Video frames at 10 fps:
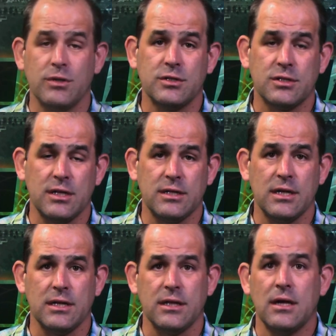which they
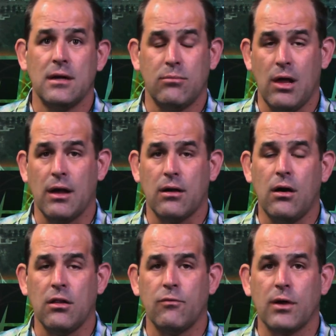did, block
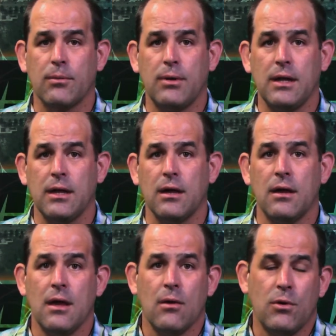all of Wikipedia,
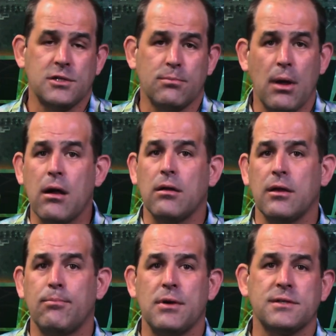which
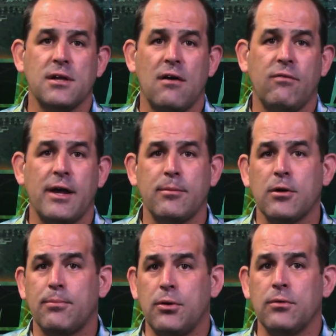apparently pissed off
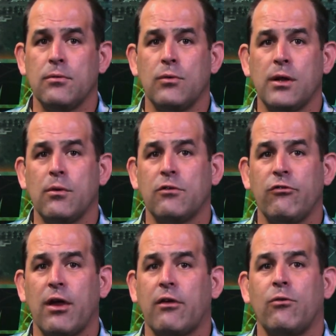Vladimir Putin when he went to
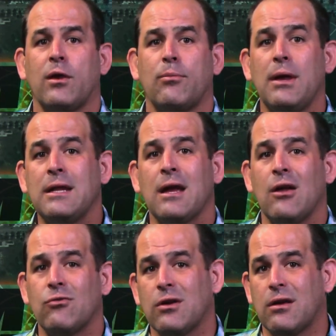check his Wikipedia
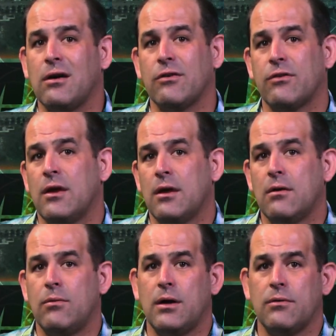entry because,
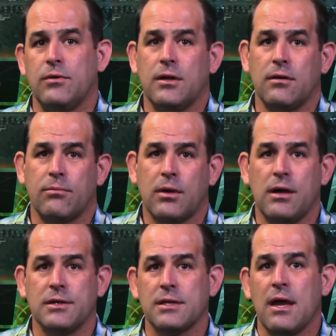well, you know,
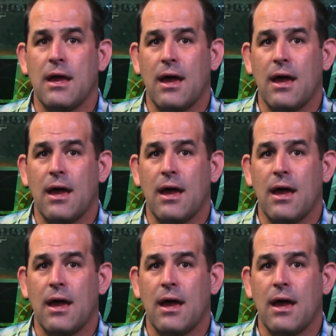cause.